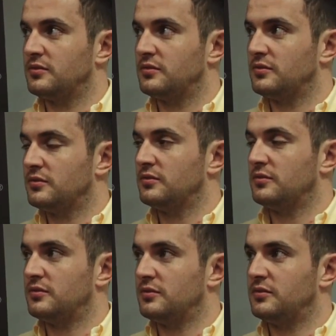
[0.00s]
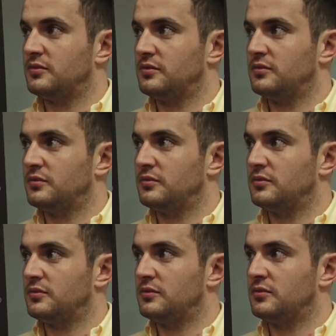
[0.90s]

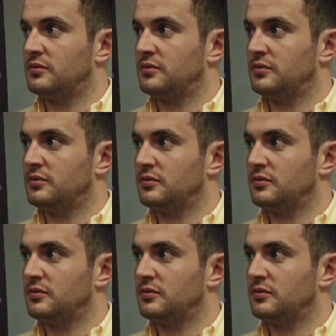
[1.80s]
[no speech]